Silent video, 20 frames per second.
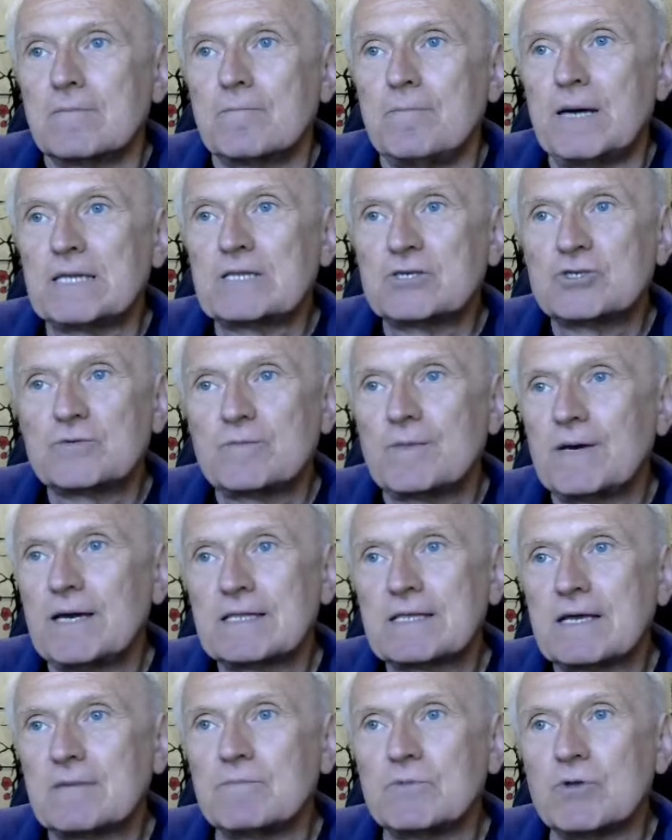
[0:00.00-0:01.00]

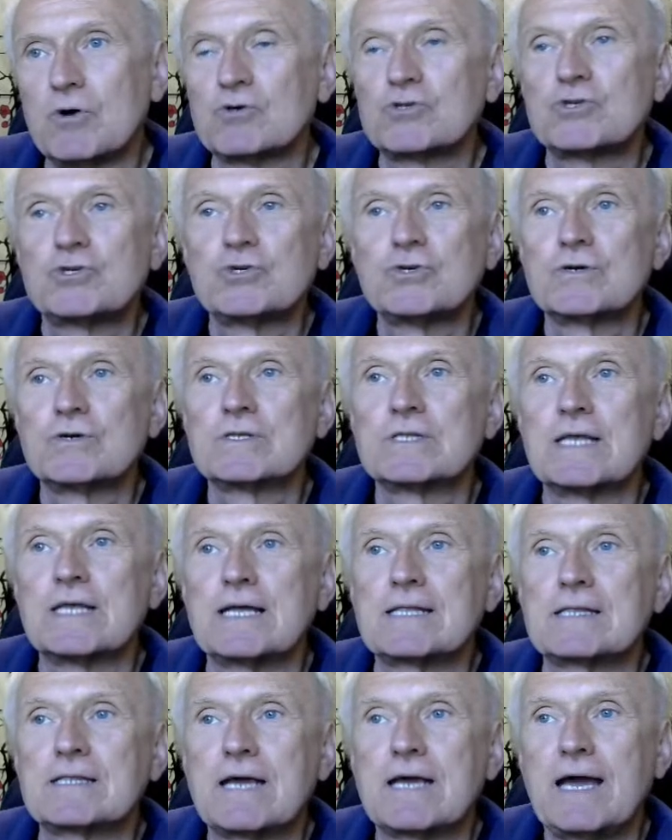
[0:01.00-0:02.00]
Punishment, I'm not sure
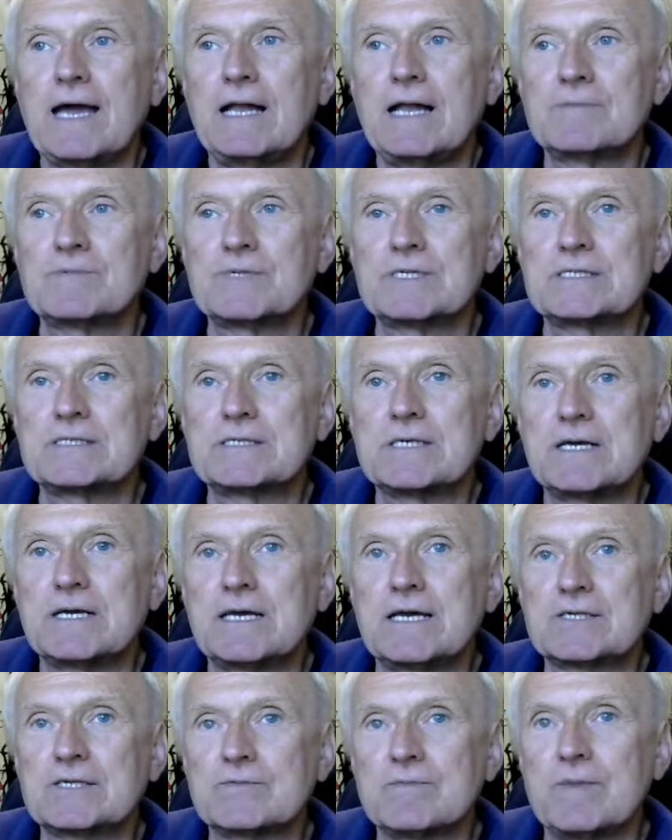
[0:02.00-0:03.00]
that helps
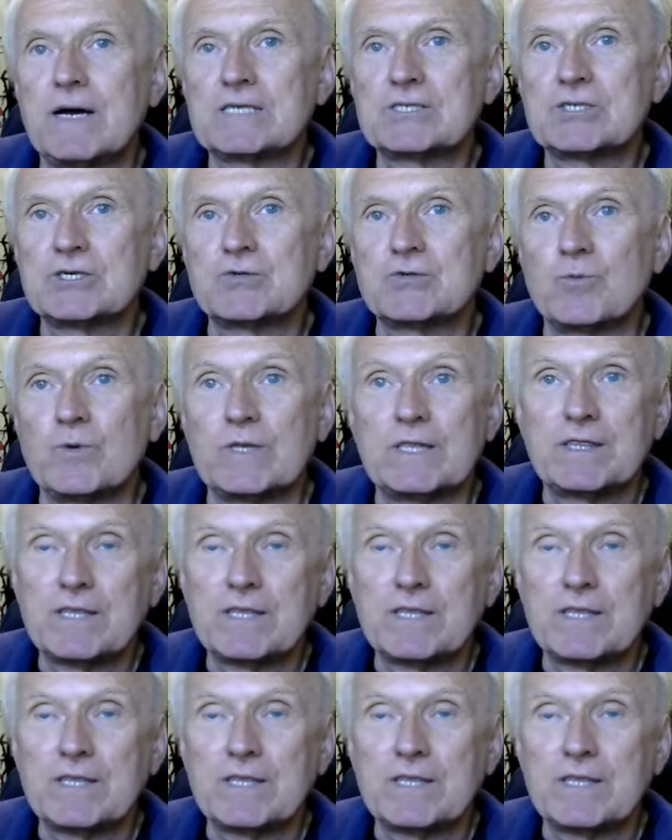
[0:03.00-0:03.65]
as much as we